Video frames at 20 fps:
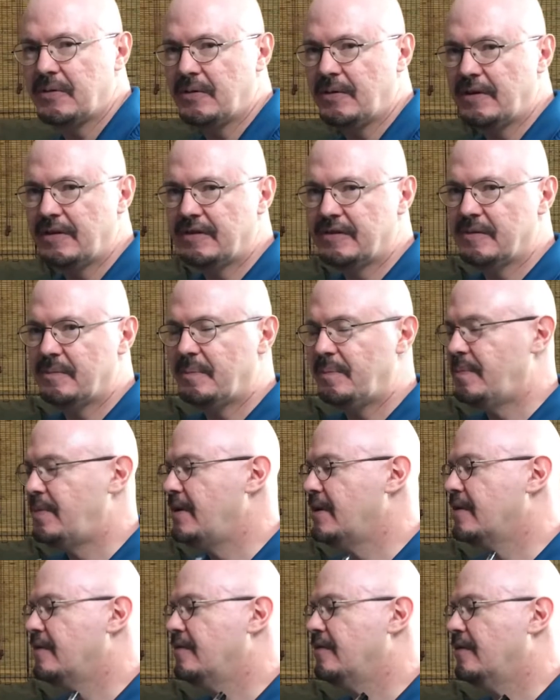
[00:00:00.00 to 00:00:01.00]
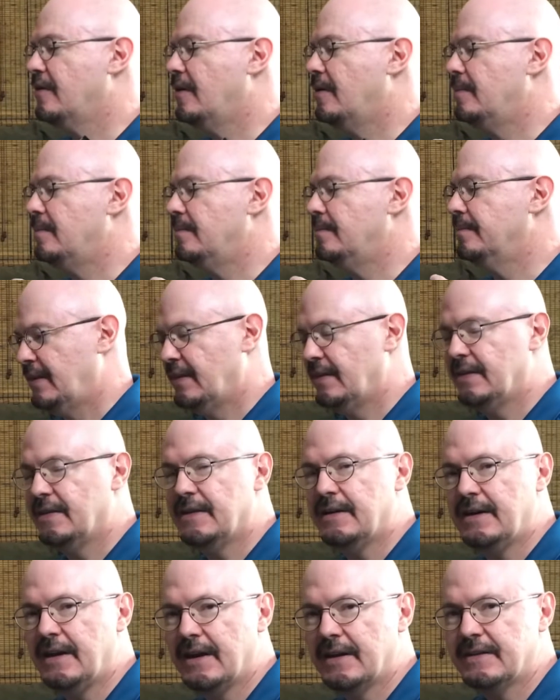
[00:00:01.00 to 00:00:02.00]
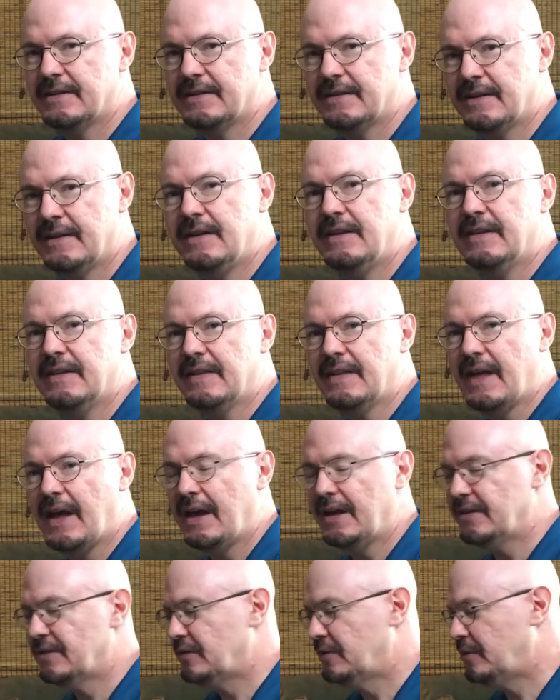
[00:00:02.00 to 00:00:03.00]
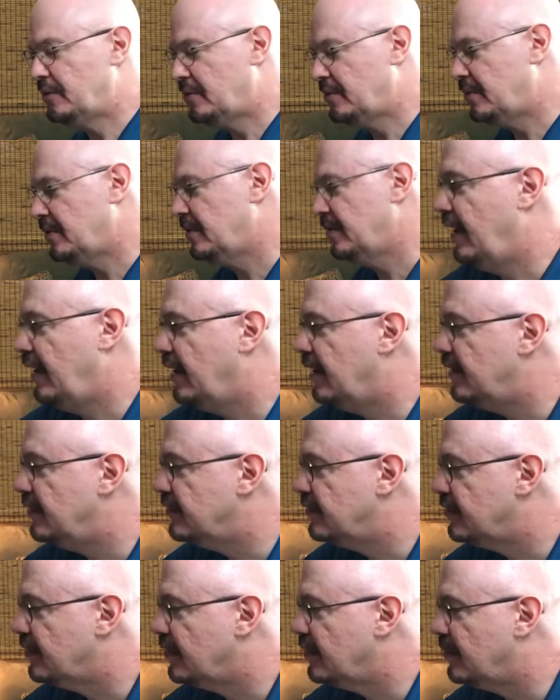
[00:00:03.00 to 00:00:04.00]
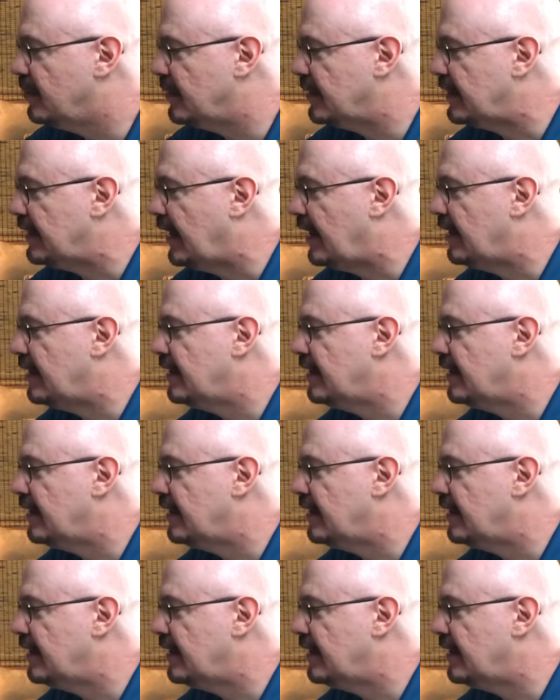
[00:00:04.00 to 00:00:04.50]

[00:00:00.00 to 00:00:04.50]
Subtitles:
going to pick from the next and last tool and show you what that